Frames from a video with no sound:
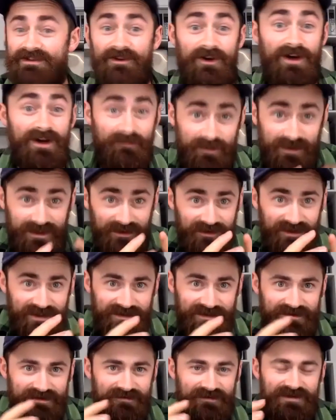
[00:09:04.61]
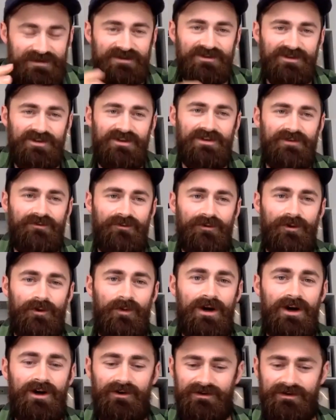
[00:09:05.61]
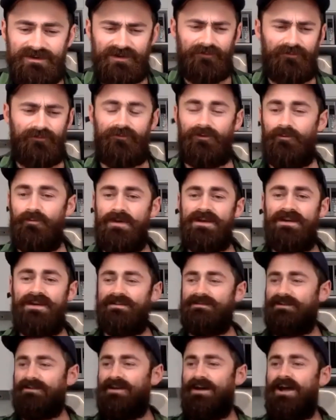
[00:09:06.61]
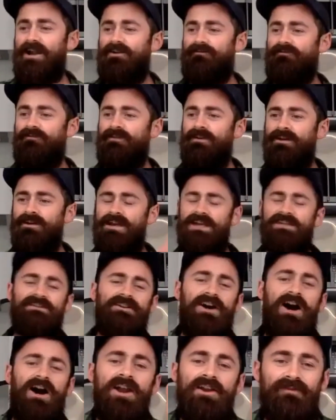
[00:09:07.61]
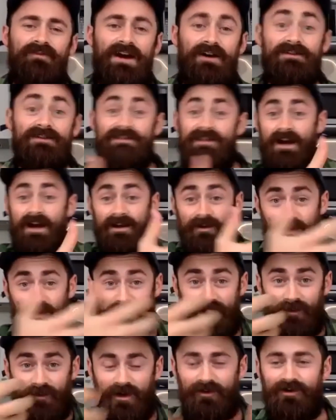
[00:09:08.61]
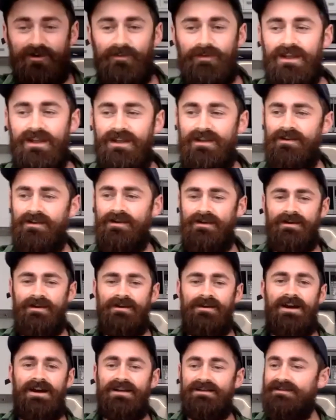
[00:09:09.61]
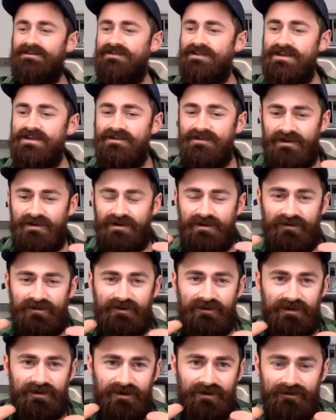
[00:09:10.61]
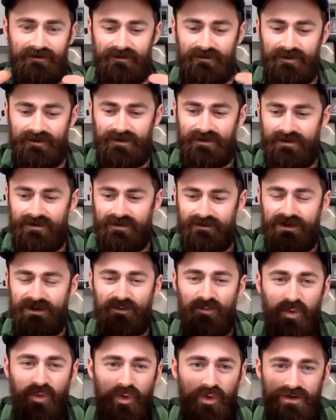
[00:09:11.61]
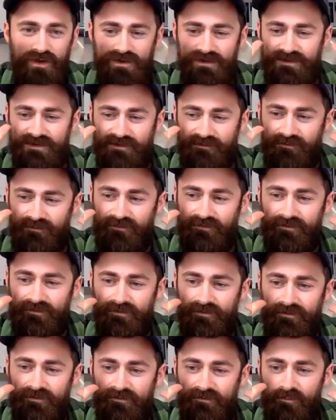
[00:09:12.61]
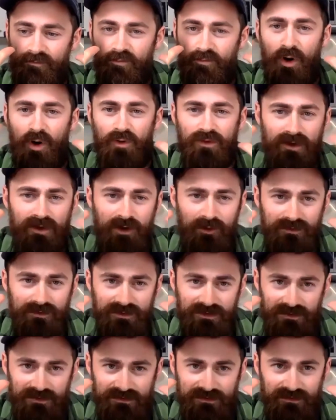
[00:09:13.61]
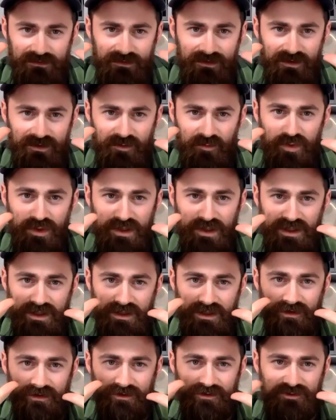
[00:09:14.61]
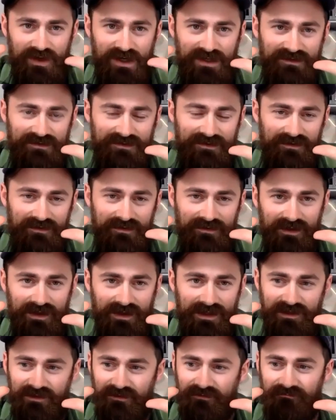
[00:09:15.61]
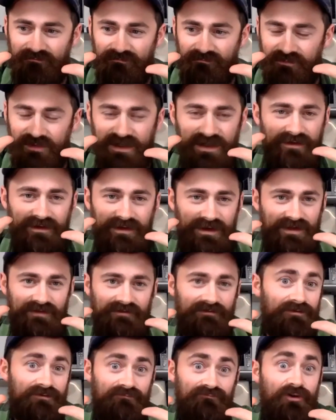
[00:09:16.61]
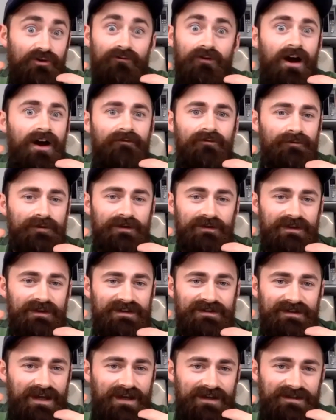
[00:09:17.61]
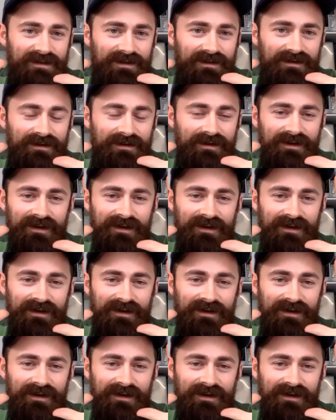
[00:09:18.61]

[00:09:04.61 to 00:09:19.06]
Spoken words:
I've been on this journey for a while, and so for me, as a kind of outsider being welcomed in, I see the importance of both cultures being addressed in revival in this nation.